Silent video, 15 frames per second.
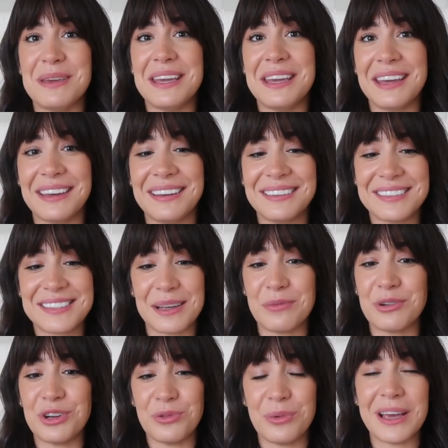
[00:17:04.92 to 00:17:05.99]
be
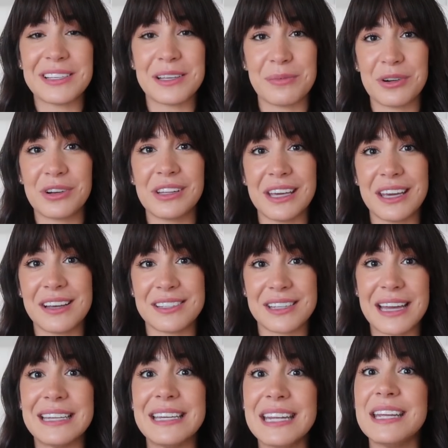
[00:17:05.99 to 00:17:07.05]
someone who wakes up early, because
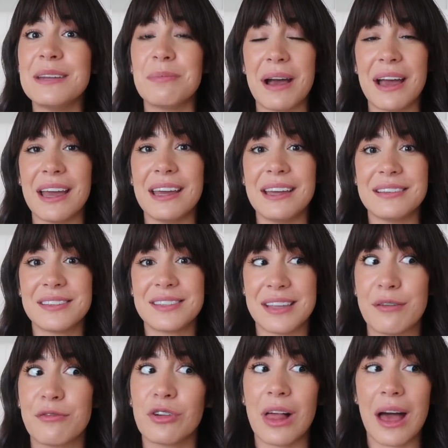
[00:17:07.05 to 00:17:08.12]
I need my
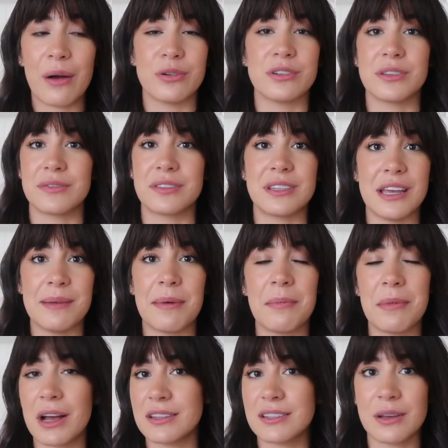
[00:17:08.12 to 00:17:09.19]
several hours of sleep.
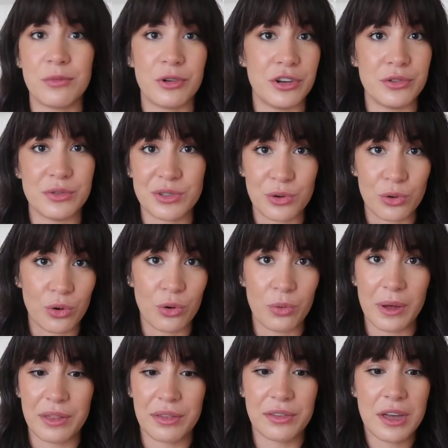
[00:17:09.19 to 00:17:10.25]
I'm not someone who's cool
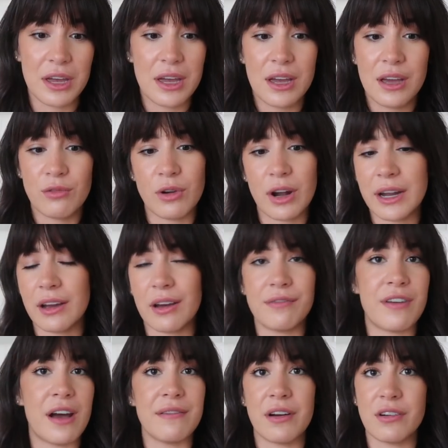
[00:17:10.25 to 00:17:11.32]
with running on
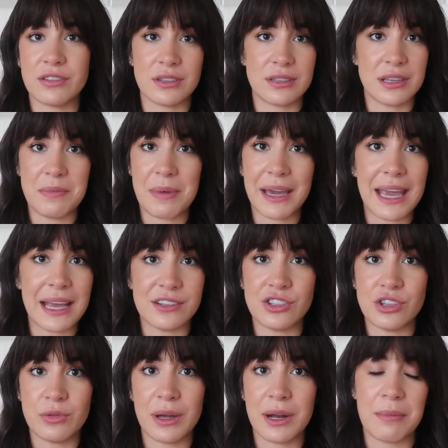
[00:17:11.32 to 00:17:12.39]
5 hours of sleep. I can't
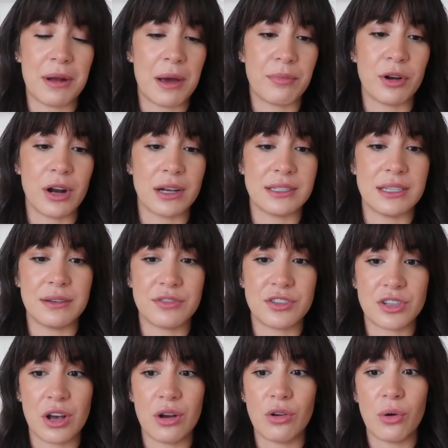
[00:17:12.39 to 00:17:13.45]
do it, I'm not productive.
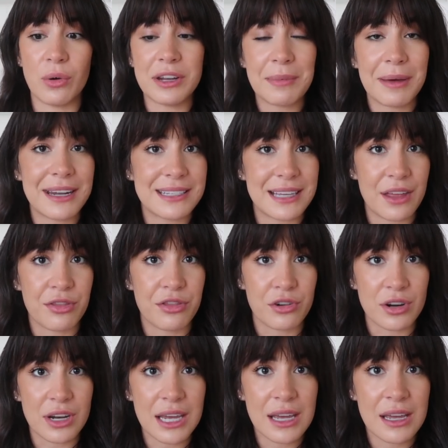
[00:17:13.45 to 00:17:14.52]
So going to bed at
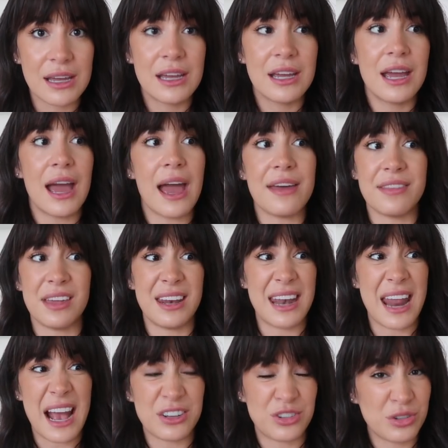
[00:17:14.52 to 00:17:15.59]
10:30 and then
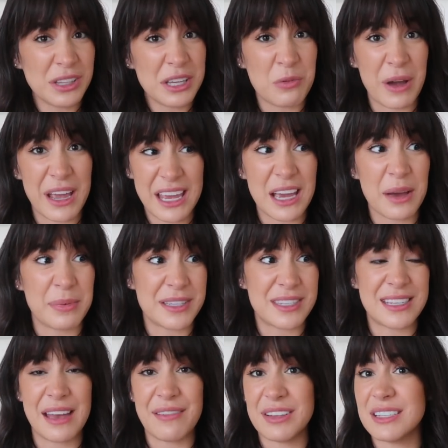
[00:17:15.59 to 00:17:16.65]
naturally waking up at
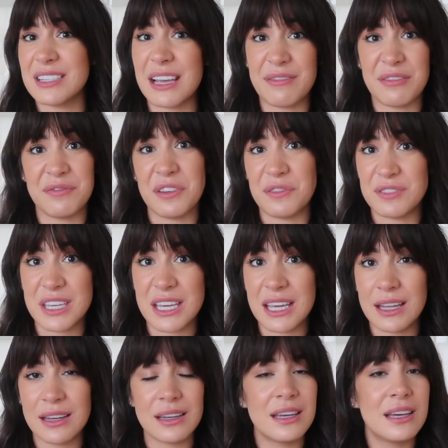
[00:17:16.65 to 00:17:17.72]

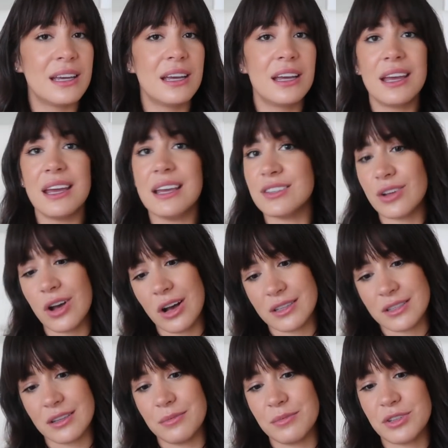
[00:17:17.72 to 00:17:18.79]
7:15 is
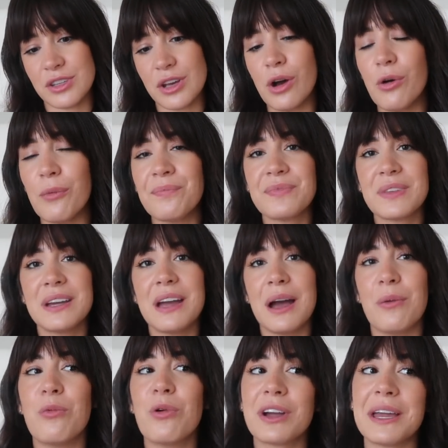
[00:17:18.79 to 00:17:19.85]
awesome. So
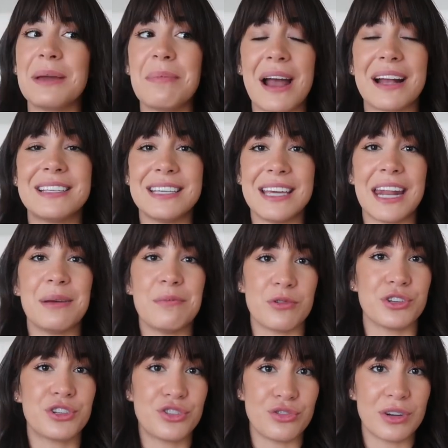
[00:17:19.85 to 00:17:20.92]
I'm working back to getting
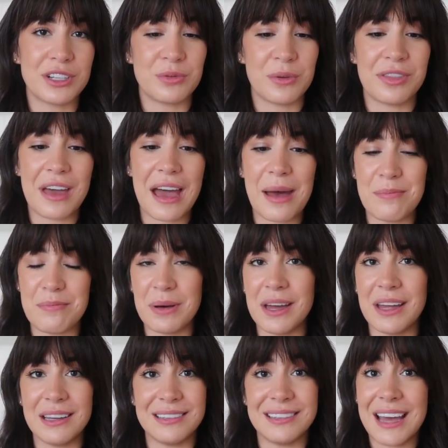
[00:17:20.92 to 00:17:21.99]
more strict with that,
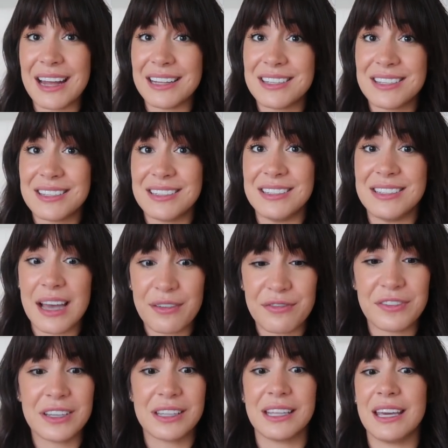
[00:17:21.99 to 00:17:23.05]
but that's
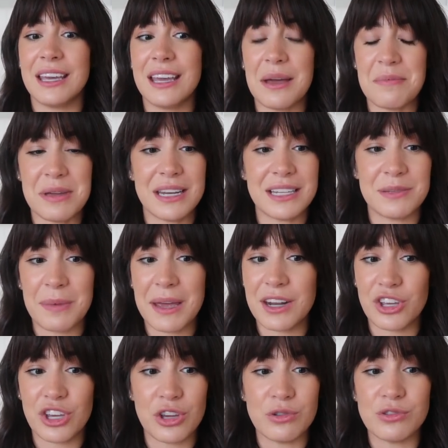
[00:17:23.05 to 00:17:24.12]
definitely, I mean, it's made
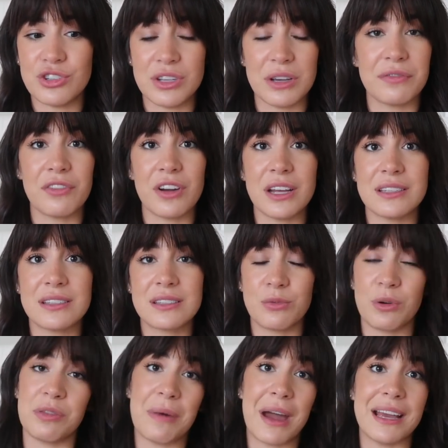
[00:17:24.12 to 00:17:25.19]
a huge difference
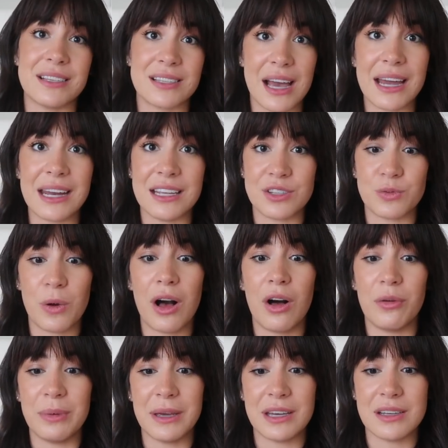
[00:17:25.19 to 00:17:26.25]
with my anxiety as
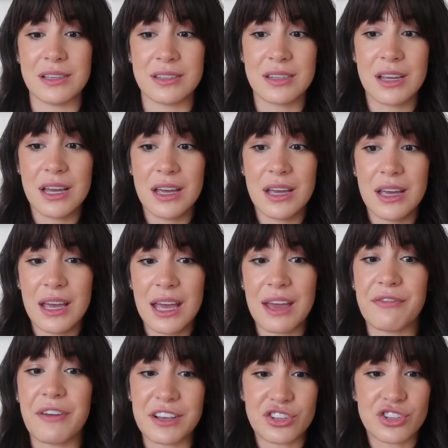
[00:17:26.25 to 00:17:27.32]
well, because
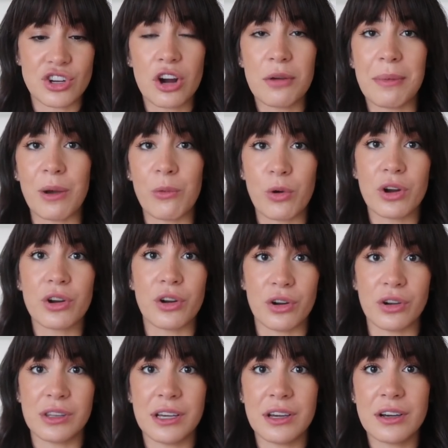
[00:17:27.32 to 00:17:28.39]
if I start my work
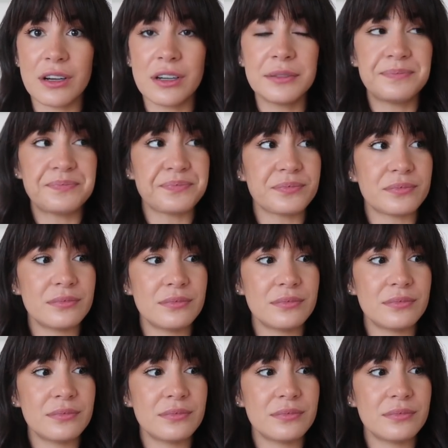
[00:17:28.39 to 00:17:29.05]
earlier,